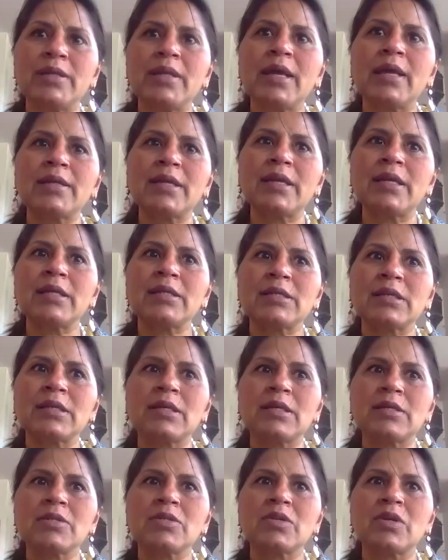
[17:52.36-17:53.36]
that it
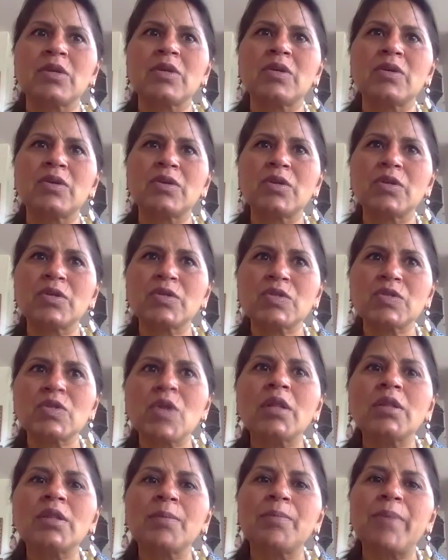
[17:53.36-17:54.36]
is it's
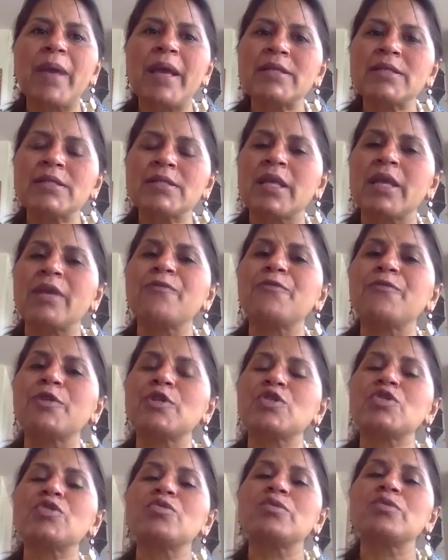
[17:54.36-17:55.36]
not the best thing for the
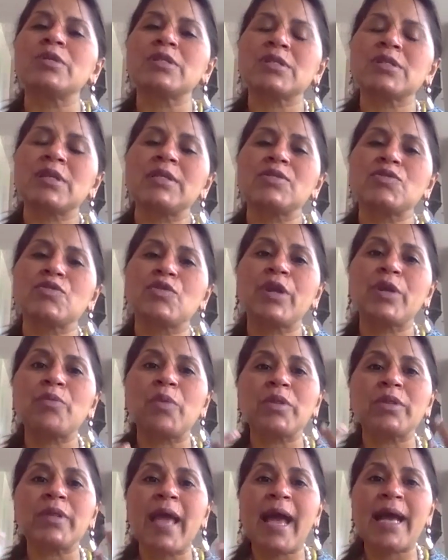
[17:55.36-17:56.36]
students considering
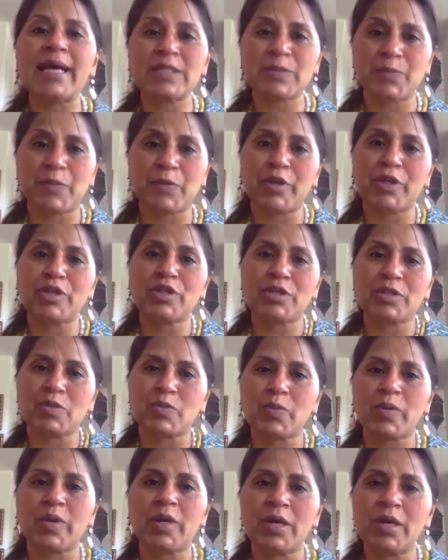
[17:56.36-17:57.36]
what their
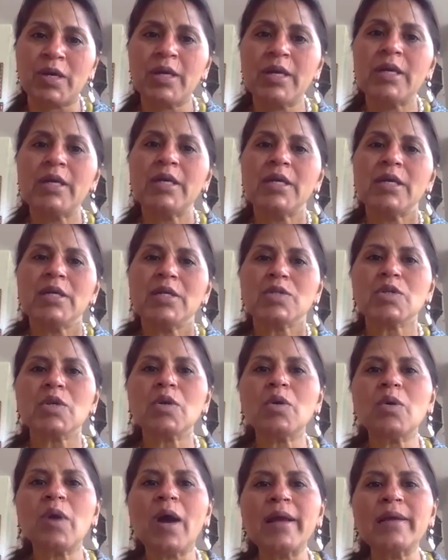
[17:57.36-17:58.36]
aspirations were so
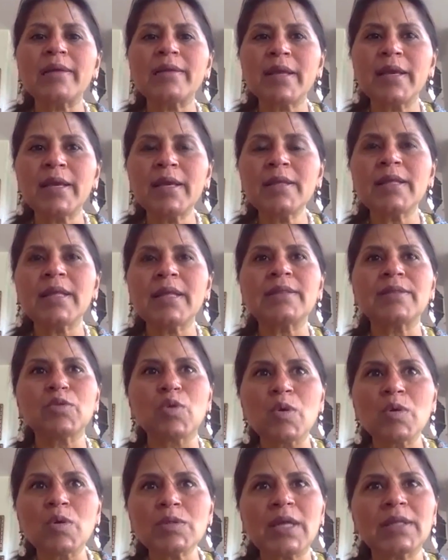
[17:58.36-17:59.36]
i think that
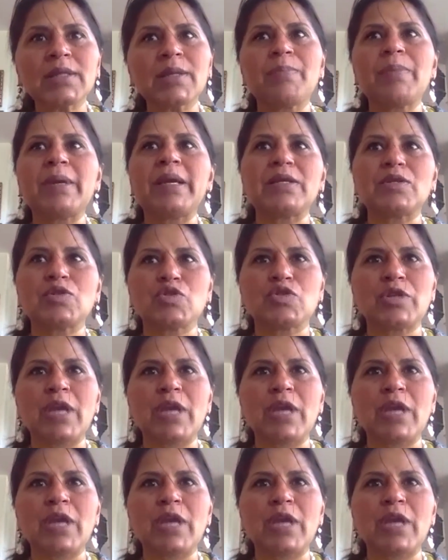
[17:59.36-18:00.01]
those are the biggest